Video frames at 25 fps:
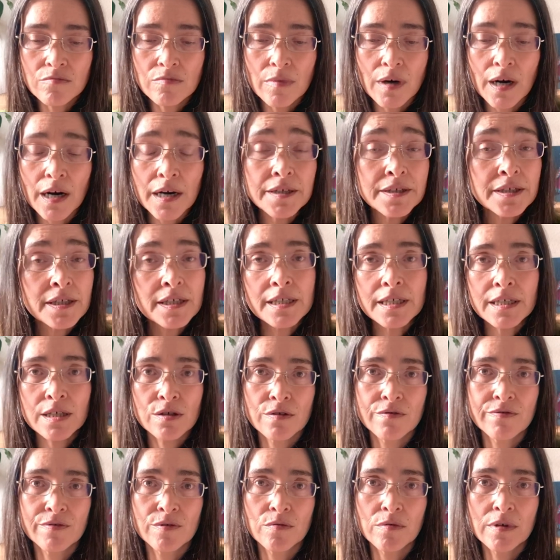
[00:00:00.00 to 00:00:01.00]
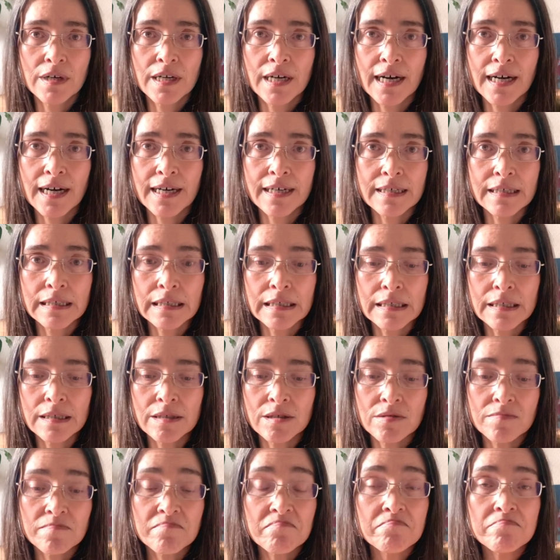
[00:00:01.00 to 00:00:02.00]
I take care of the way I
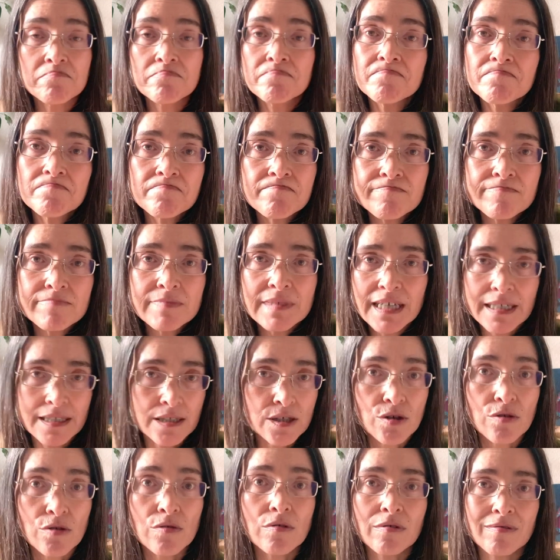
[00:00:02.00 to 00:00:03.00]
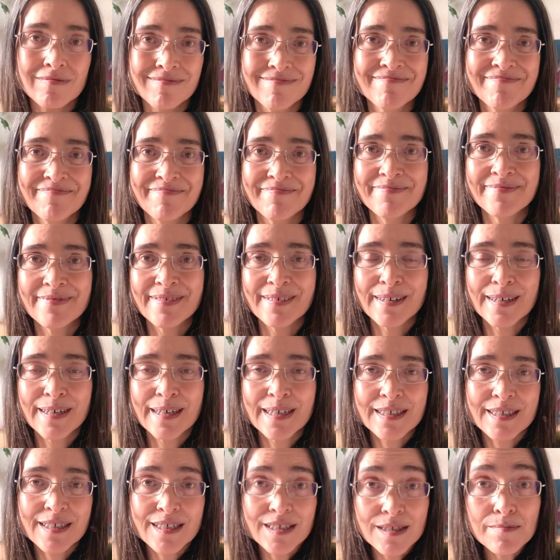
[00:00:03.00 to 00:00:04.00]
eat, that's all.
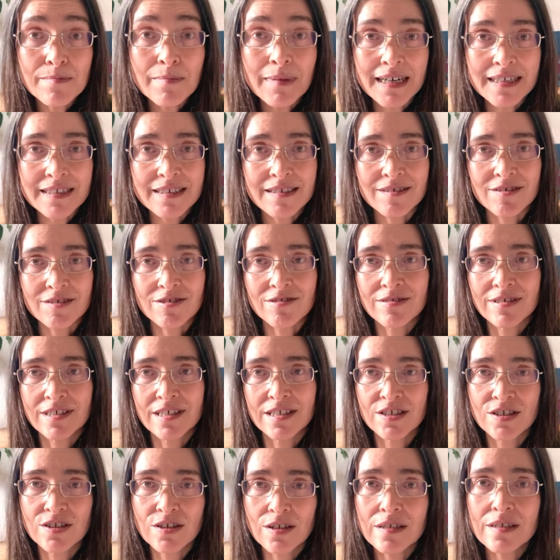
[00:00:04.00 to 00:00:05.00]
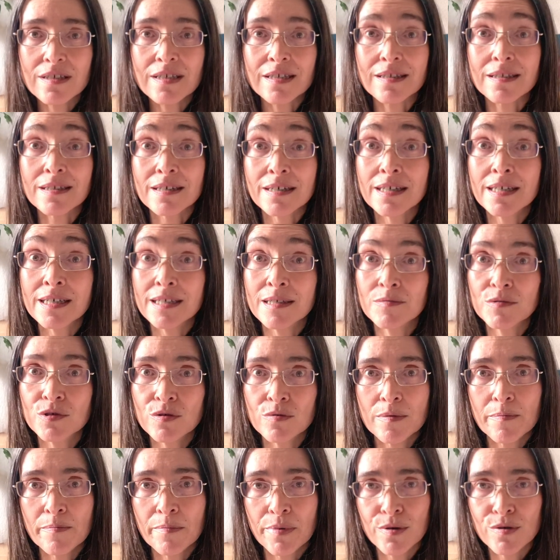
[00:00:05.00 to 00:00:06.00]
It doesn't matter. It's not the time to
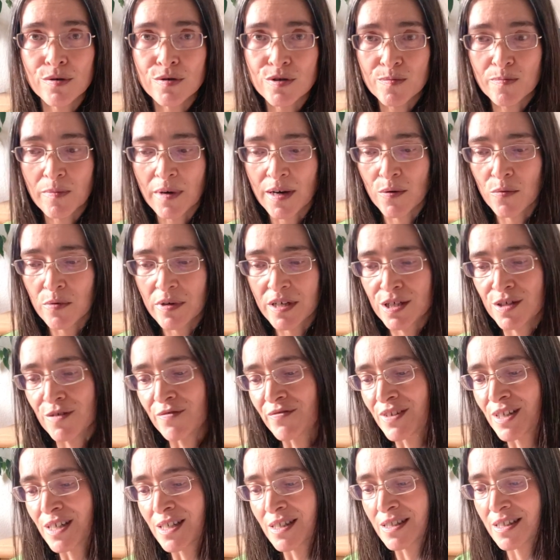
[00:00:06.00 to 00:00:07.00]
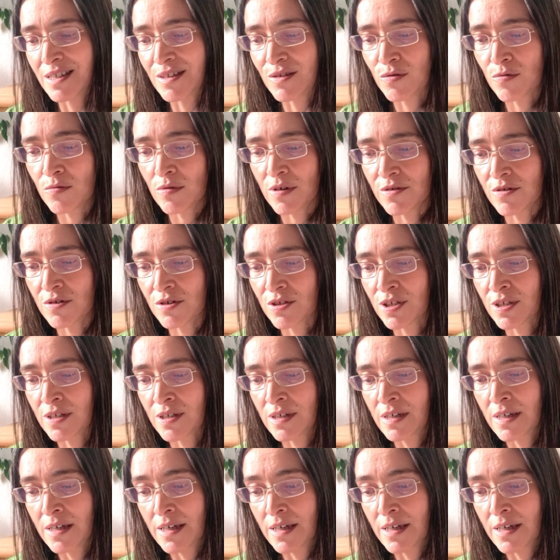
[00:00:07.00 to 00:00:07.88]
impose my ways of eating to others.